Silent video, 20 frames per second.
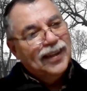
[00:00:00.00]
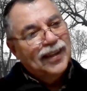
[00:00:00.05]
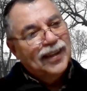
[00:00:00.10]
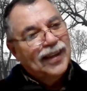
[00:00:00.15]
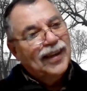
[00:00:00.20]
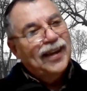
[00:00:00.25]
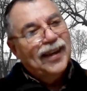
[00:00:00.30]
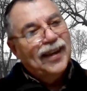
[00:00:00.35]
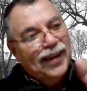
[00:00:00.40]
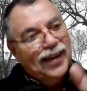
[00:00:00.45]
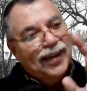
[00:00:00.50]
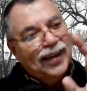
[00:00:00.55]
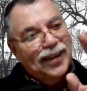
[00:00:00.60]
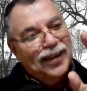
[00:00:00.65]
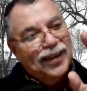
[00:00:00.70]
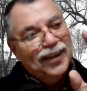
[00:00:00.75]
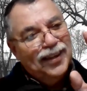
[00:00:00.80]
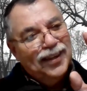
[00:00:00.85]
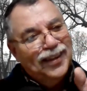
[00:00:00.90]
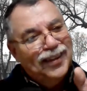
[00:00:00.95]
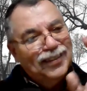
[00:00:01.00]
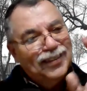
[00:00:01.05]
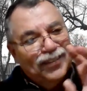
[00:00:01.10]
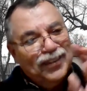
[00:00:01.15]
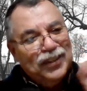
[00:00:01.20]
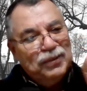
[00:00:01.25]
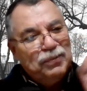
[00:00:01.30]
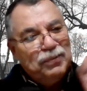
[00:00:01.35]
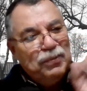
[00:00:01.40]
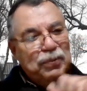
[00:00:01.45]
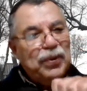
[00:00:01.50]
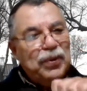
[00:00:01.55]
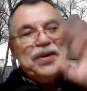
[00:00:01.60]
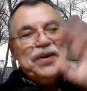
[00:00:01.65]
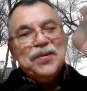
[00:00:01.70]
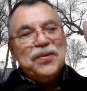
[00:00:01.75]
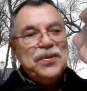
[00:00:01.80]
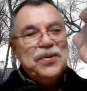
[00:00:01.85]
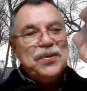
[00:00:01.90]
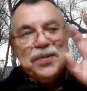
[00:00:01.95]
yeah, we
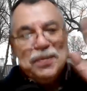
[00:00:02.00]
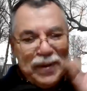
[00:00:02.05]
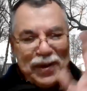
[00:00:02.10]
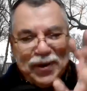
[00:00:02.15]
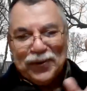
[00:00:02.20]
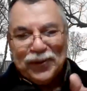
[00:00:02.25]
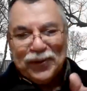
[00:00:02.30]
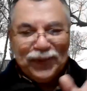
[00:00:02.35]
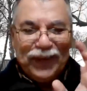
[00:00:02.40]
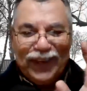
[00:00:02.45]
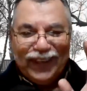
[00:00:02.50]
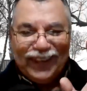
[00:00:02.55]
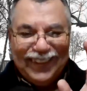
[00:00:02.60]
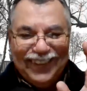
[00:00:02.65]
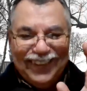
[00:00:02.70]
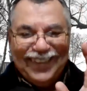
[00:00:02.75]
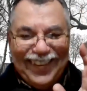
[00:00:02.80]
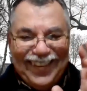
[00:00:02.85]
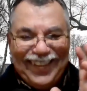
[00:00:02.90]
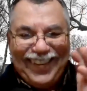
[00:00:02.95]
don't do the Mayo Clinic.